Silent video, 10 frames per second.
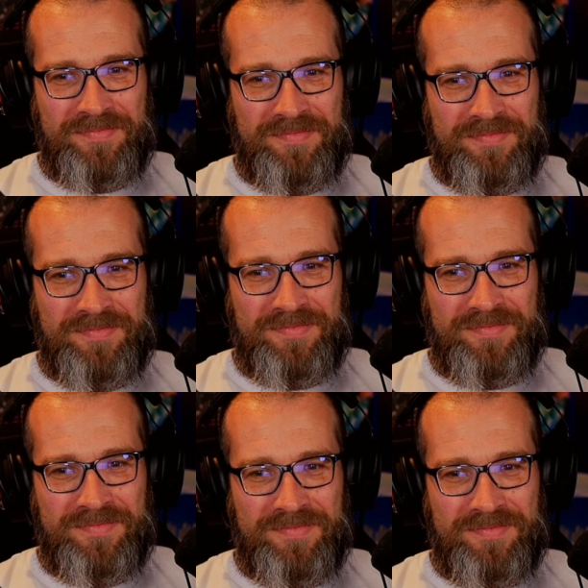
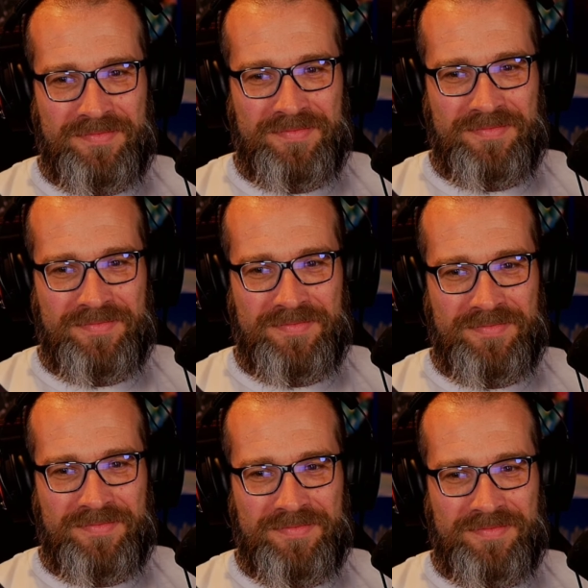
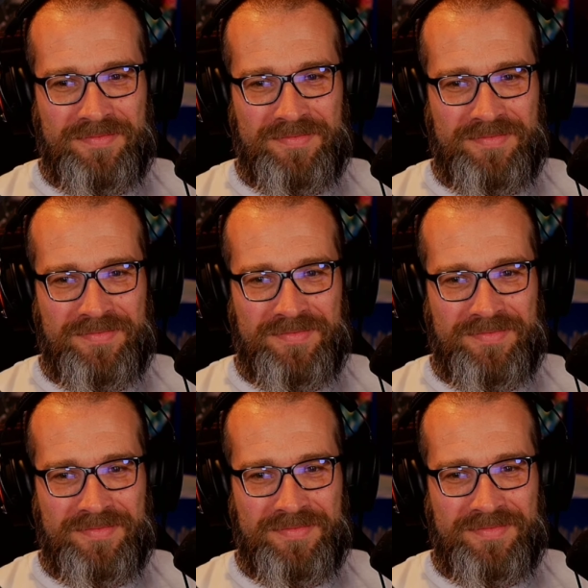
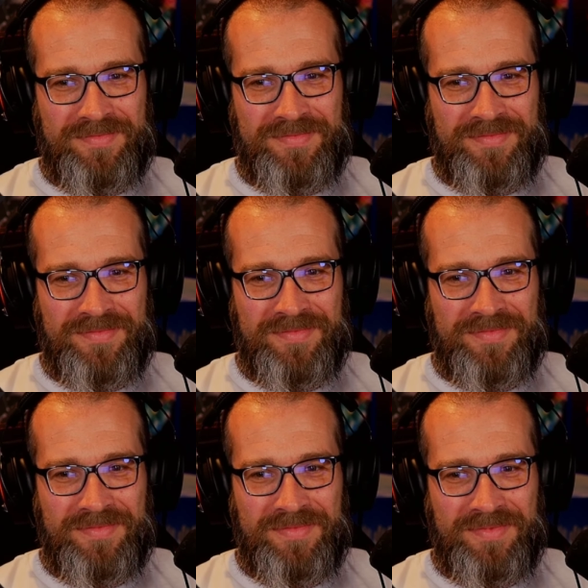
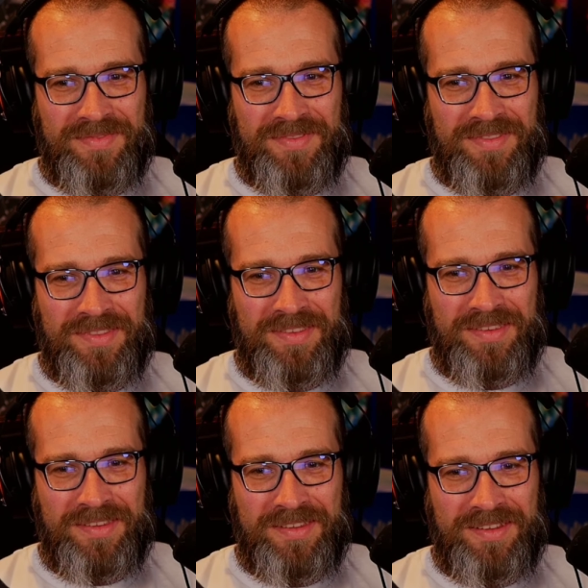
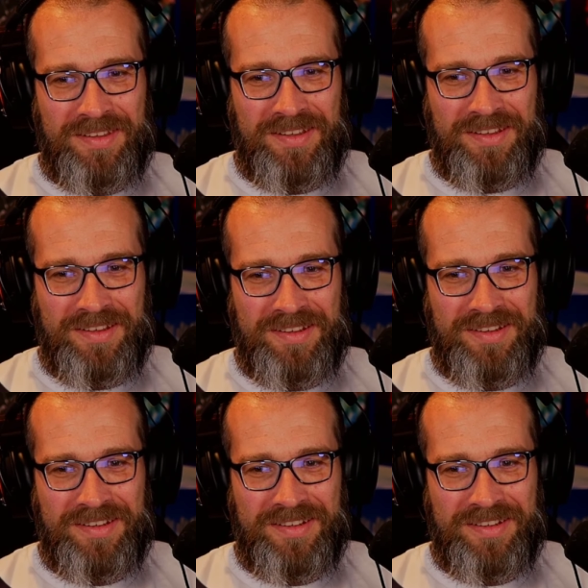[no speech]